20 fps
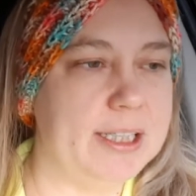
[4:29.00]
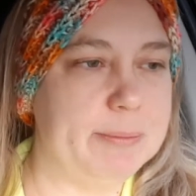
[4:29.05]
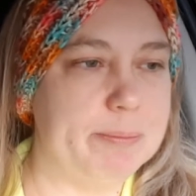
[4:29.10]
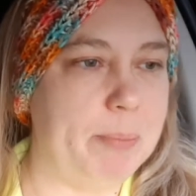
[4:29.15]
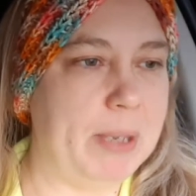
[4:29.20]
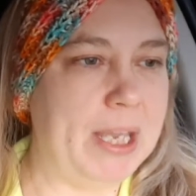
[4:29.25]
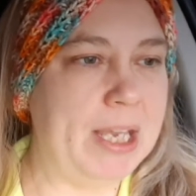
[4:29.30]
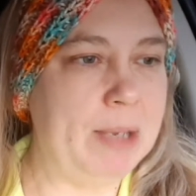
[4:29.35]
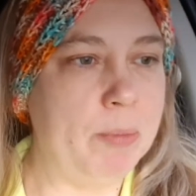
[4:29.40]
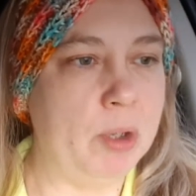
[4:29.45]

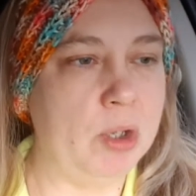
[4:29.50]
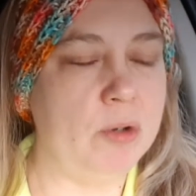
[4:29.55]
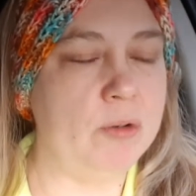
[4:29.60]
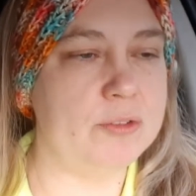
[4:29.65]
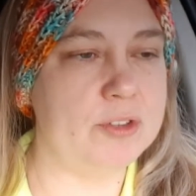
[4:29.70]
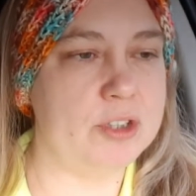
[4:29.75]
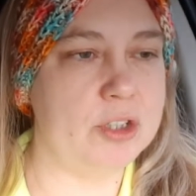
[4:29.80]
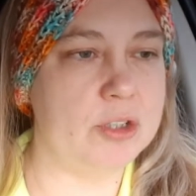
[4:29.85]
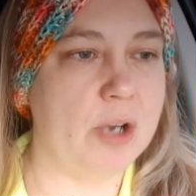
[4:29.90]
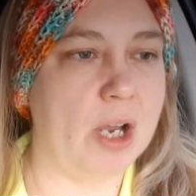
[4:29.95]
big
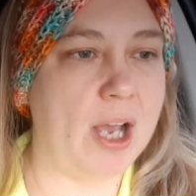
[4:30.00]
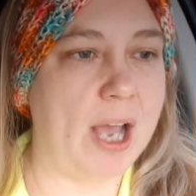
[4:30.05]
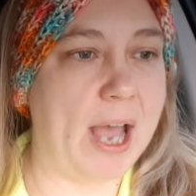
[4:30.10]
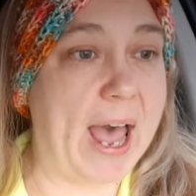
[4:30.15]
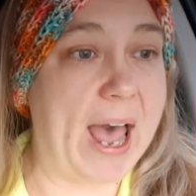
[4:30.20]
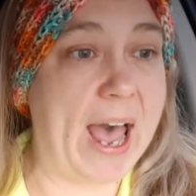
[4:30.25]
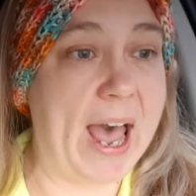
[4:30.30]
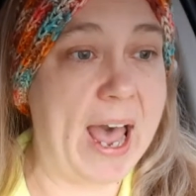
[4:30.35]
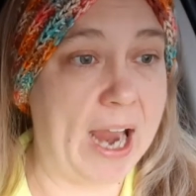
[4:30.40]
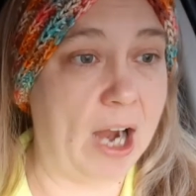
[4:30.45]
move to a
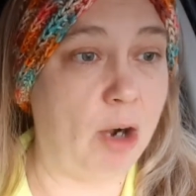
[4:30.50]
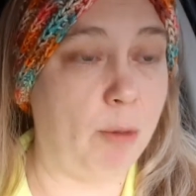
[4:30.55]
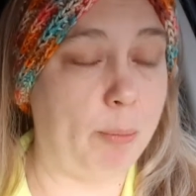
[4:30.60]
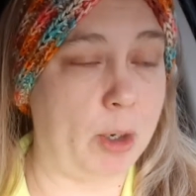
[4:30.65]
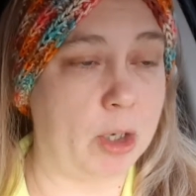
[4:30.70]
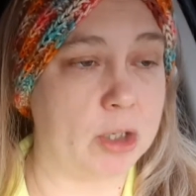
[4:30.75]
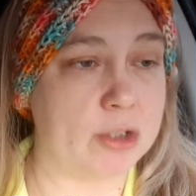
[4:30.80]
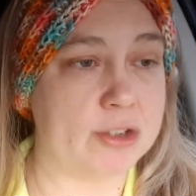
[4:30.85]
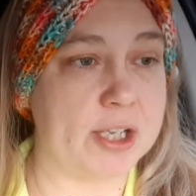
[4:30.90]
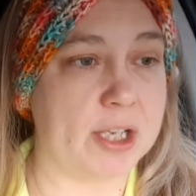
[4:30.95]
higher
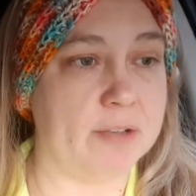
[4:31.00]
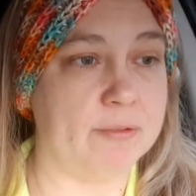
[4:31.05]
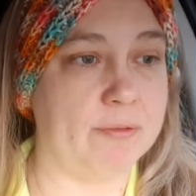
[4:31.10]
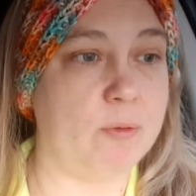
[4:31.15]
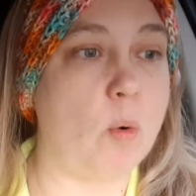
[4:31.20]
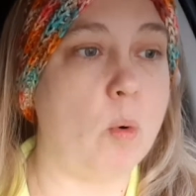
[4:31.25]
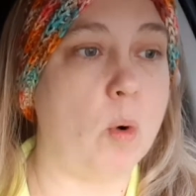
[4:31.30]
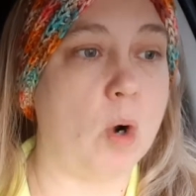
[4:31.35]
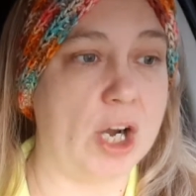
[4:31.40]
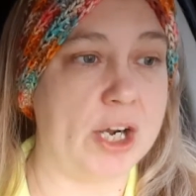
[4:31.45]
person
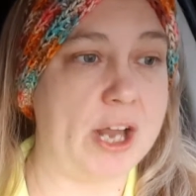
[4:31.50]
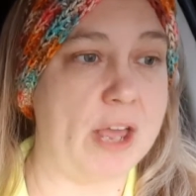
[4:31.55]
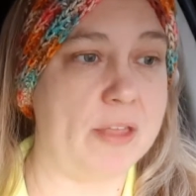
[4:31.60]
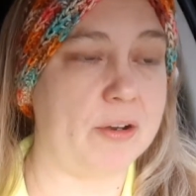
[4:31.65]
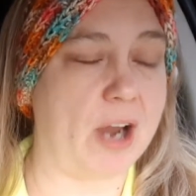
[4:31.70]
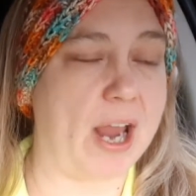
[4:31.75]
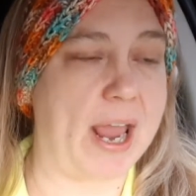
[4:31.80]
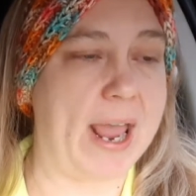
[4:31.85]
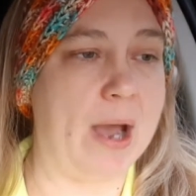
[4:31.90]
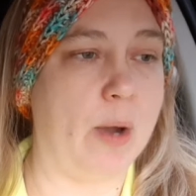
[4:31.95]
for
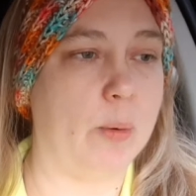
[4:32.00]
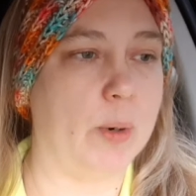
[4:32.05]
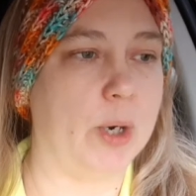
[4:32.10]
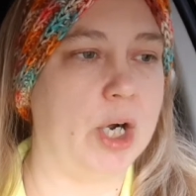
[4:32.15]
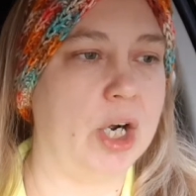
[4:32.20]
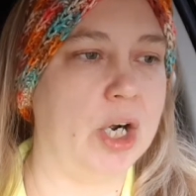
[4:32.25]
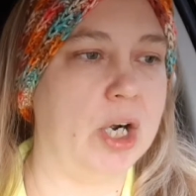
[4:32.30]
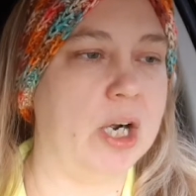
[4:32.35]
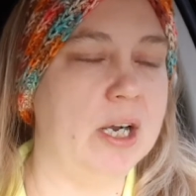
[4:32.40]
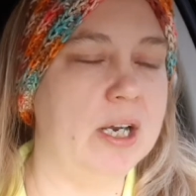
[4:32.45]
another
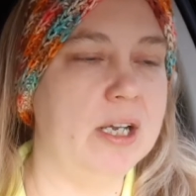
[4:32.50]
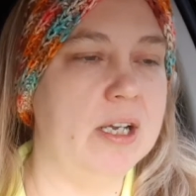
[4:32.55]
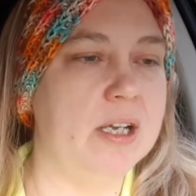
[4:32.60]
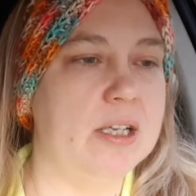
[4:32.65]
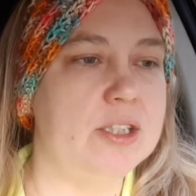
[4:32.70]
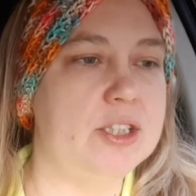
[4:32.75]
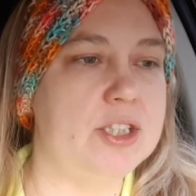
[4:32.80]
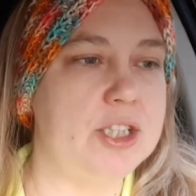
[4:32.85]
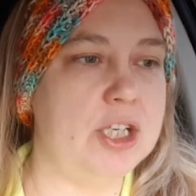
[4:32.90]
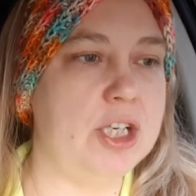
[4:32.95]
hour,
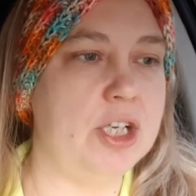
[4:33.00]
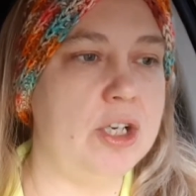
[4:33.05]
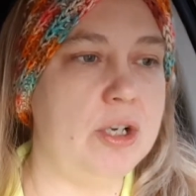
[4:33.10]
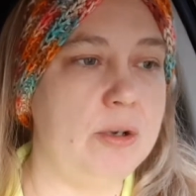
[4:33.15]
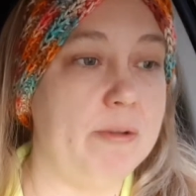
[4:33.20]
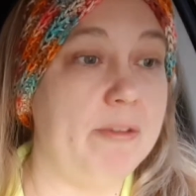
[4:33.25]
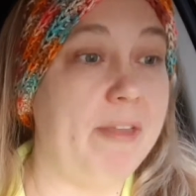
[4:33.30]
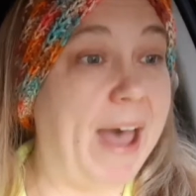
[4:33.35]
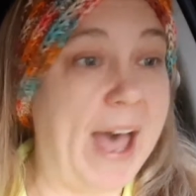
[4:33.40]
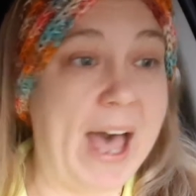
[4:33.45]
to
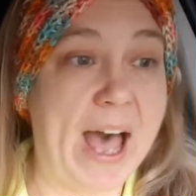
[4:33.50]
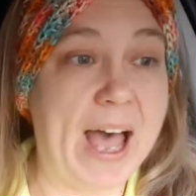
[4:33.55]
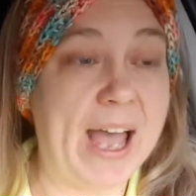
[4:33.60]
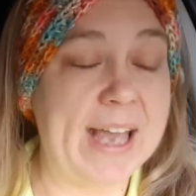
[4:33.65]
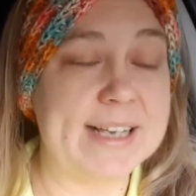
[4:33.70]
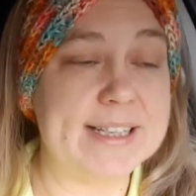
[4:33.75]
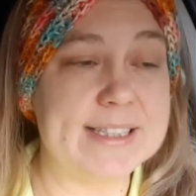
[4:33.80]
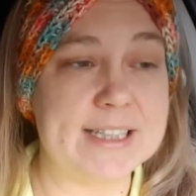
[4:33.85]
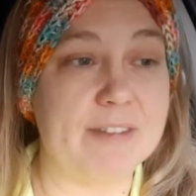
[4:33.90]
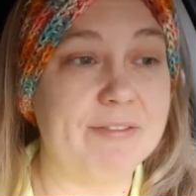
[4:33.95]
the
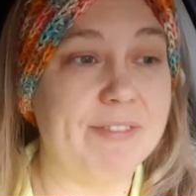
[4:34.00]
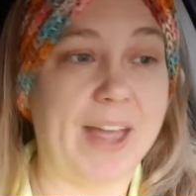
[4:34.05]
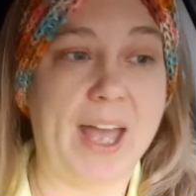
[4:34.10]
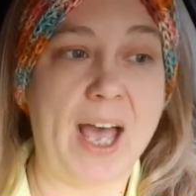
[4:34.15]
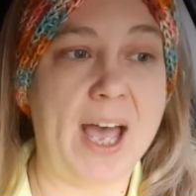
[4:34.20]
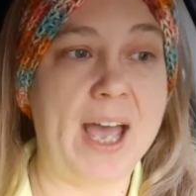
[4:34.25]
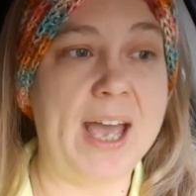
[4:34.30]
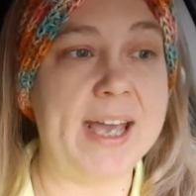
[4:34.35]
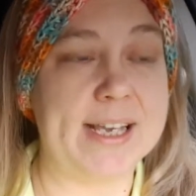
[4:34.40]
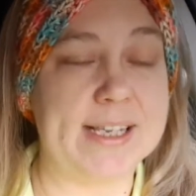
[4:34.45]
highest of the
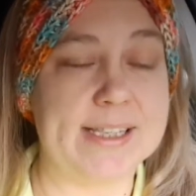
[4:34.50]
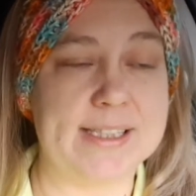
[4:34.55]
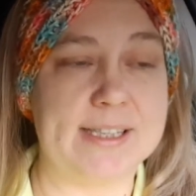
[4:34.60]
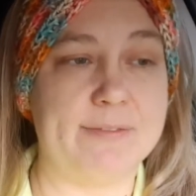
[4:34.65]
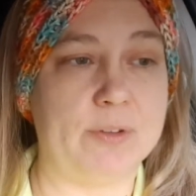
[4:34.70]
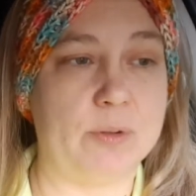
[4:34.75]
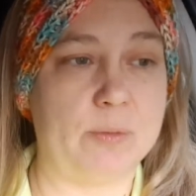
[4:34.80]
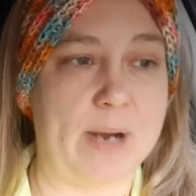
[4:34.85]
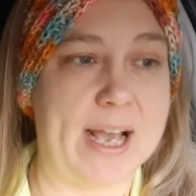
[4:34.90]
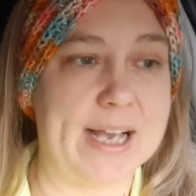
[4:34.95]
highest at
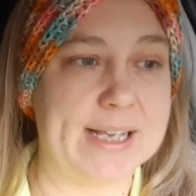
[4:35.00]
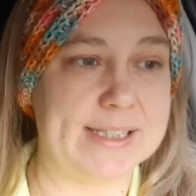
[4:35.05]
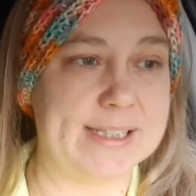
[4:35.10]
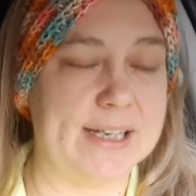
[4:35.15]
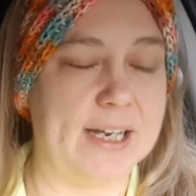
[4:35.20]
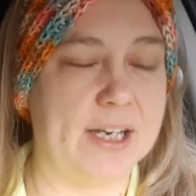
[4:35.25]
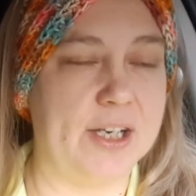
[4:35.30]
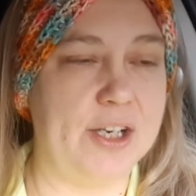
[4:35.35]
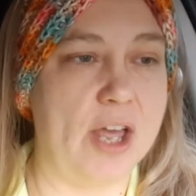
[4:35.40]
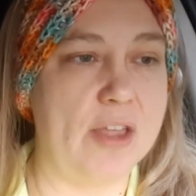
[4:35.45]
Verizon
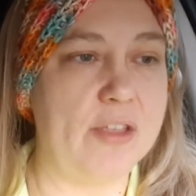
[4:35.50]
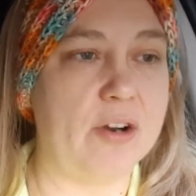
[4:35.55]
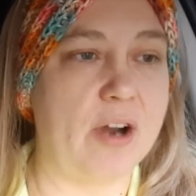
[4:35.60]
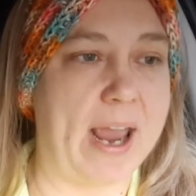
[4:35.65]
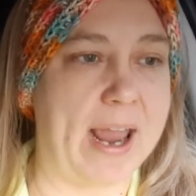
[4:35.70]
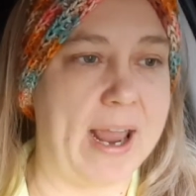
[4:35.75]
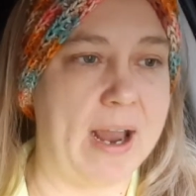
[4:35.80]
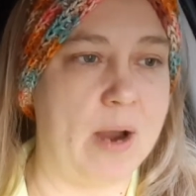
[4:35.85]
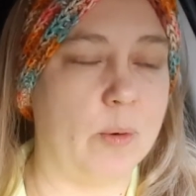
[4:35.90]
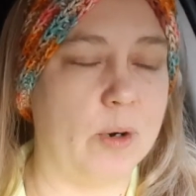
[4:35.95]
another
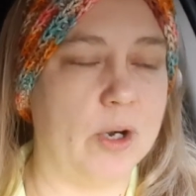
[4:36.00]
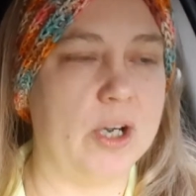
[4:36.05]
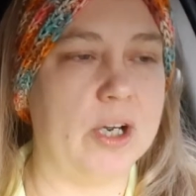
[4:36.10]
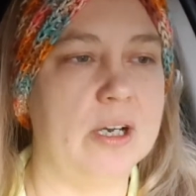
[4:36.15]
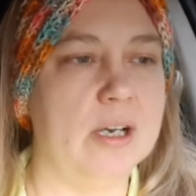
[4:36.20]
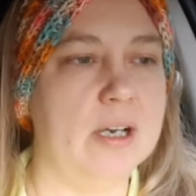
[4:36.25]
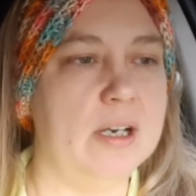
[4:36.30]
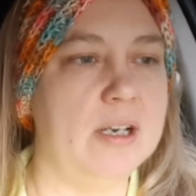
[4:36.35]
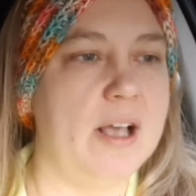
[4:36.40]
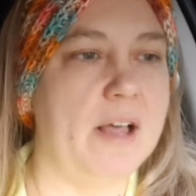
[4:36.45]
hour.
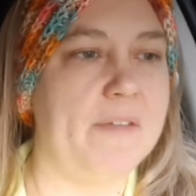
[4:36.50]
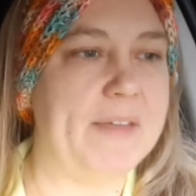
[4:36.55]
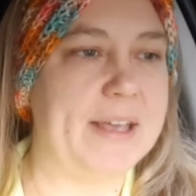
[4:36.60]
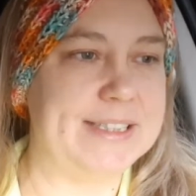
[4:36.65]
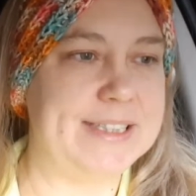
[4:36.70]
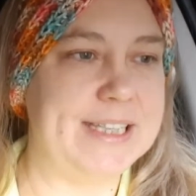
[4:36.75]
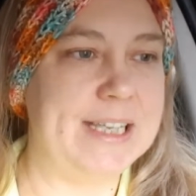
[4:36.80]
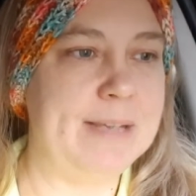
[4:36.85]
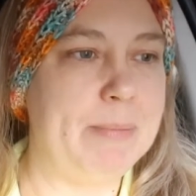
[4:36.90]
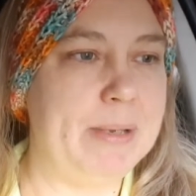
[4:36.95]
They
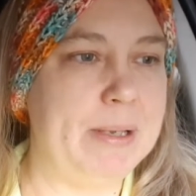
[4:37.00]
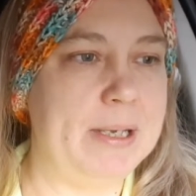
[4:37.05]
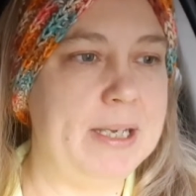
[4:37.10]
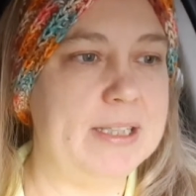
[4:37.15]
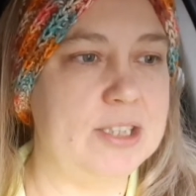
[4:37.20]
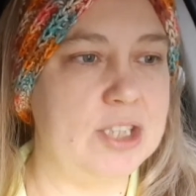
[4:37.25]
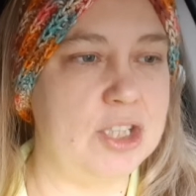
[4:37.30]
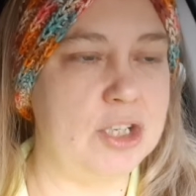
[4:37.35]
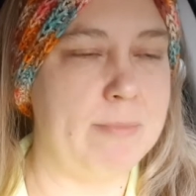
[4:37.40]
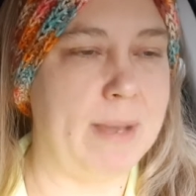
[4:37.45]
sent me
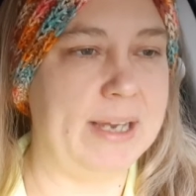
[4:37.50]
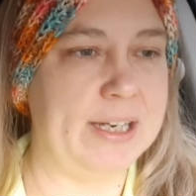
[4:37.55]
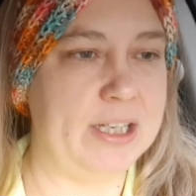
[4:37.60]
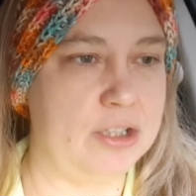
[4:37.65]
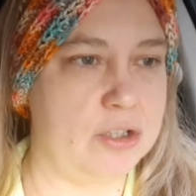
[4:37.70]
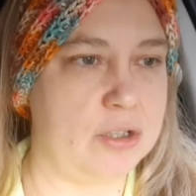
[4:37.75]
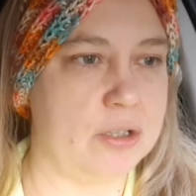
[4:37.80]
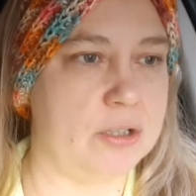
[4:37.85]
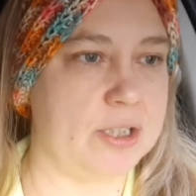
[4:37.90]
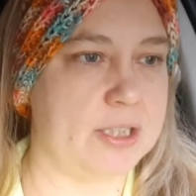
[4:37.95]
to my
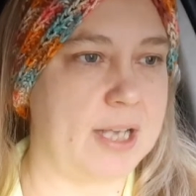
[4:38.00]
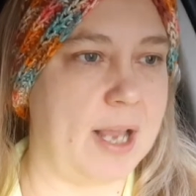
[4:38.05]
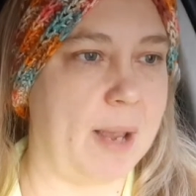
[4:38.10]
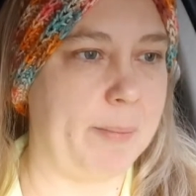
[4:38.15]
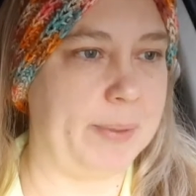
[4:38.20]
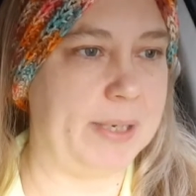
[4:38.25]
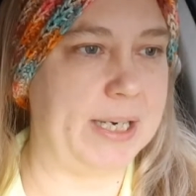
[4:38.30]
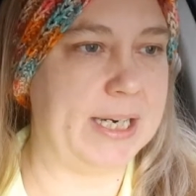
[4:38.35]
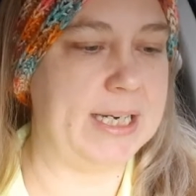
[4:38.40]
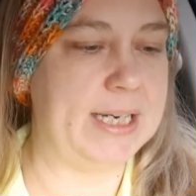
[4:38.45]
insurance
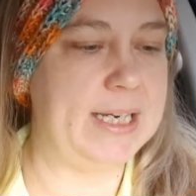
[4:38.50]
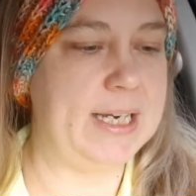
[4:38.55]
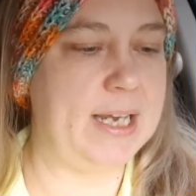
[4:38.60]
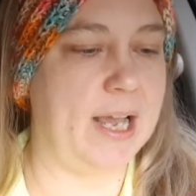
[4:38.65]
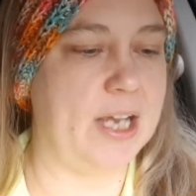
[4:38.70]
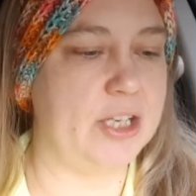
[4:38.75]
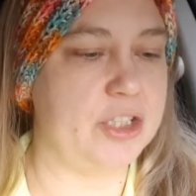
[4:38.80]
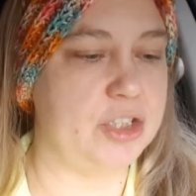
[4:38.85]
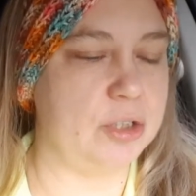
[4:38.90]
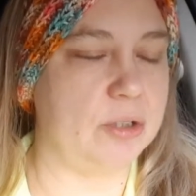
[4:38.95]
company,
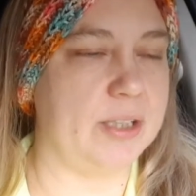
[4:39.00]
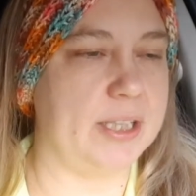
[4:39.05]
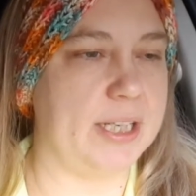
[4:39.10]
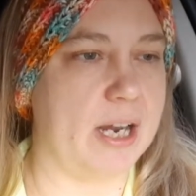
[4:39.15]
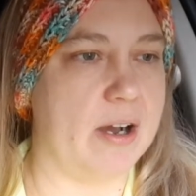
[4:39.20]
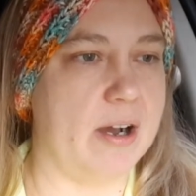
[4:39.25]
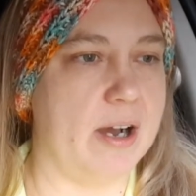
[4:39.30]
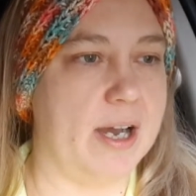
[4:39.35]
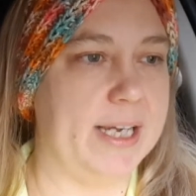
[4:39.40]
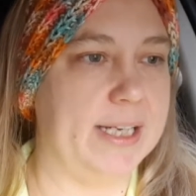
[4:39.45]

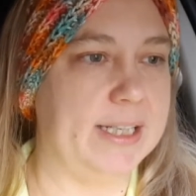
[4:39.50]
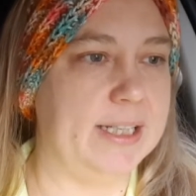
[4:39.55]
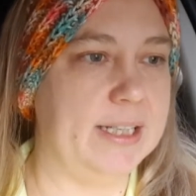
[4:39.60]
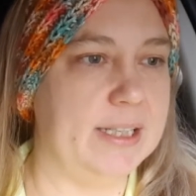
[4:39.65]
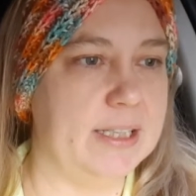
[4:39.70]
Assurion,